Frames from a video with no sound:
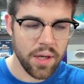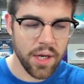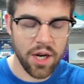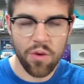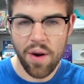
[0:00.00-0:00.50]

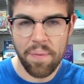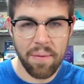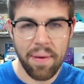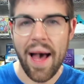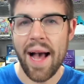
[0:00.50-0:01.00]
you know,
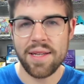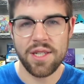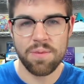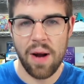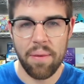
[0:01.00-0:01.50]
ripping packs
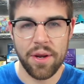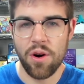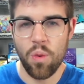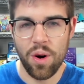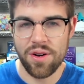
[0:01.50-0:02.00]
is probably
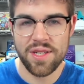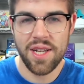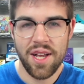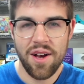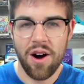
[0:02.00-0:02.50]
your worst
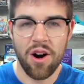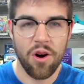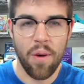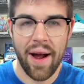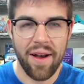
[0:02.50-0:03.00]

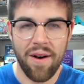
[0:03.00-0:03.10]
ROI.